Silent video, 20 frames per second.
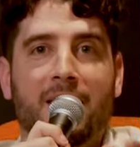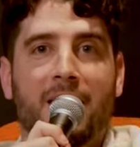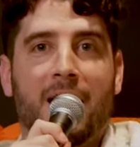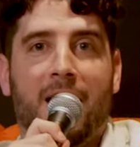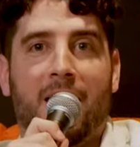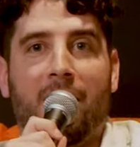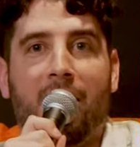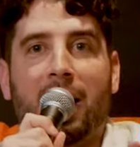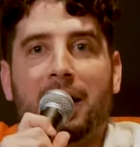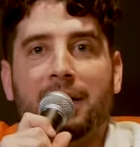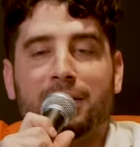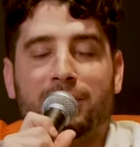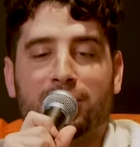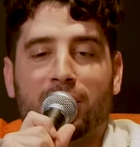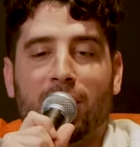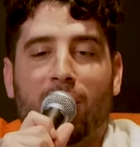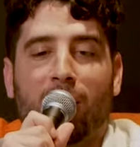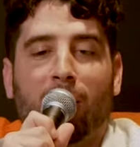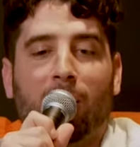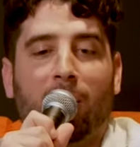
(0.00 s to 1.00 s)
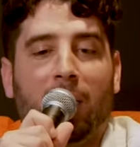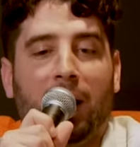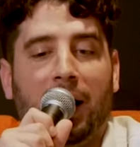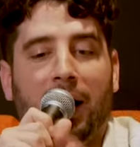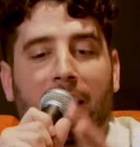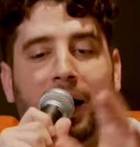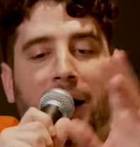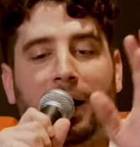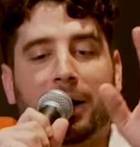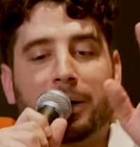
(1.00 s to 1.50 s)
Yeah. All right. Yeah.
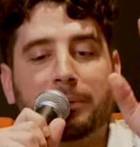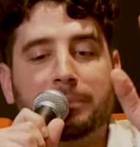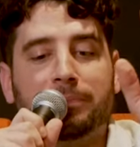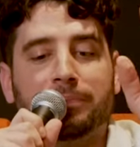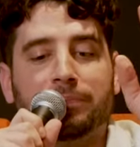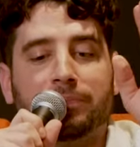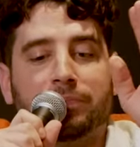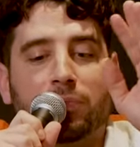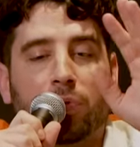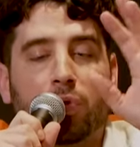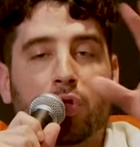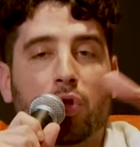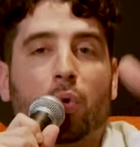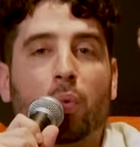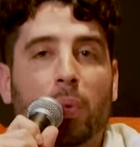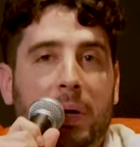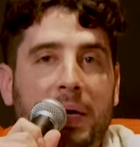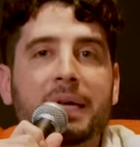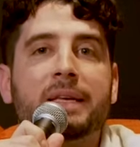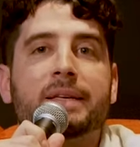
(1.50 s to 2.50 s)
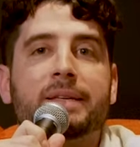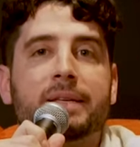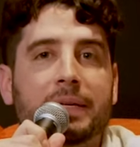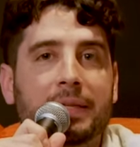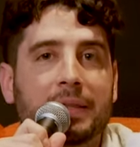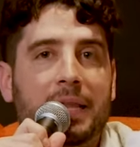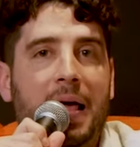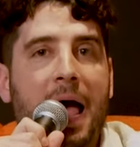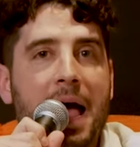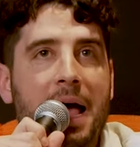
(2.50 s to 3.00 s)
So the
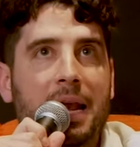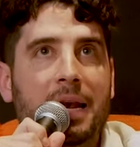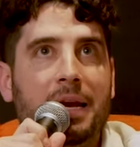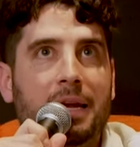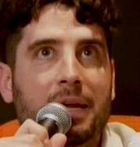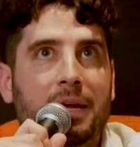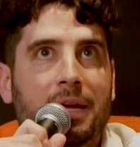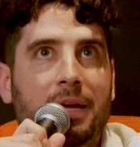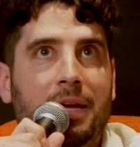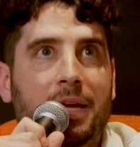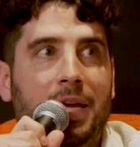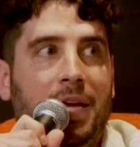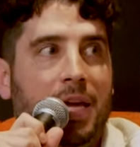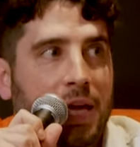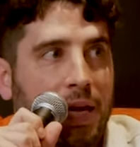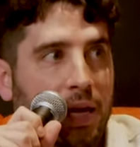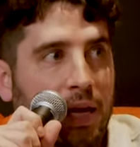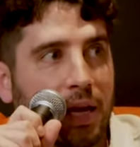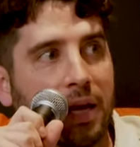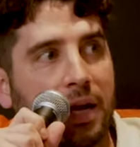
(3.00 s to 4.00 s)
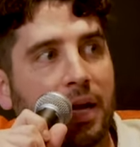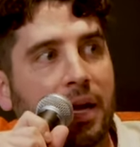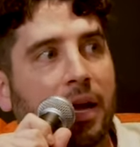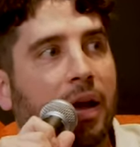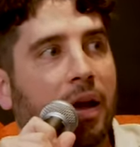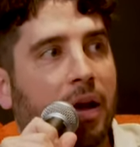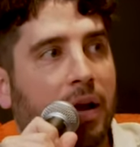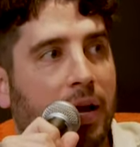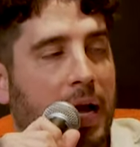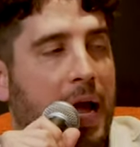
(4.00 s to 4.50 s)
reason that he
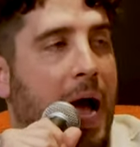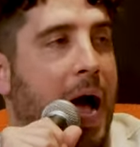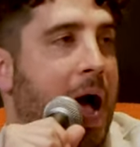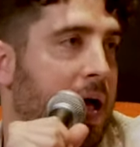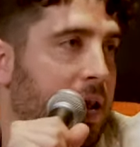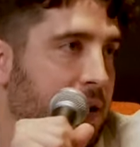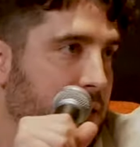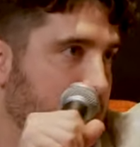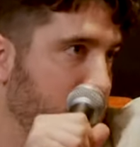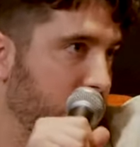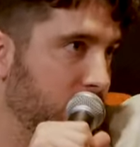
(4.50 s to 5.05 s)
got